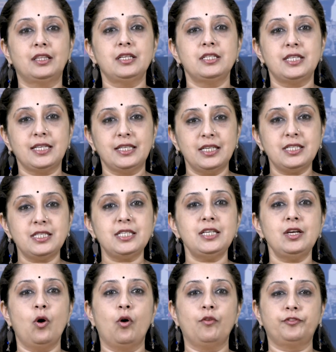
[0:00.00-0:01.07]
the
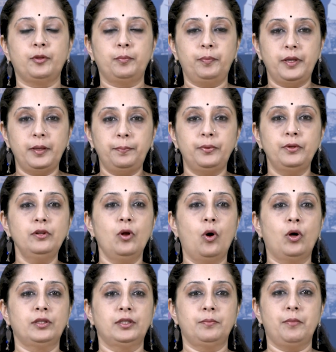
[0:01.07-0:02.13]
dignity of the people
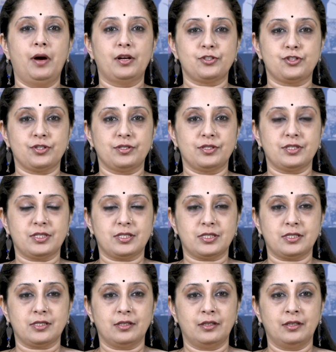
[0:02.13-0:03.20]
on the
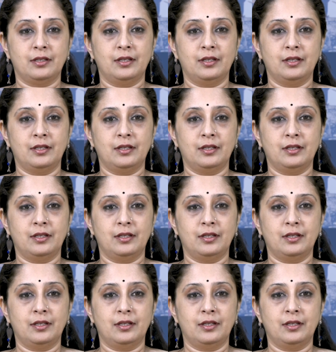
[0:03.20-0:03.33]
margins.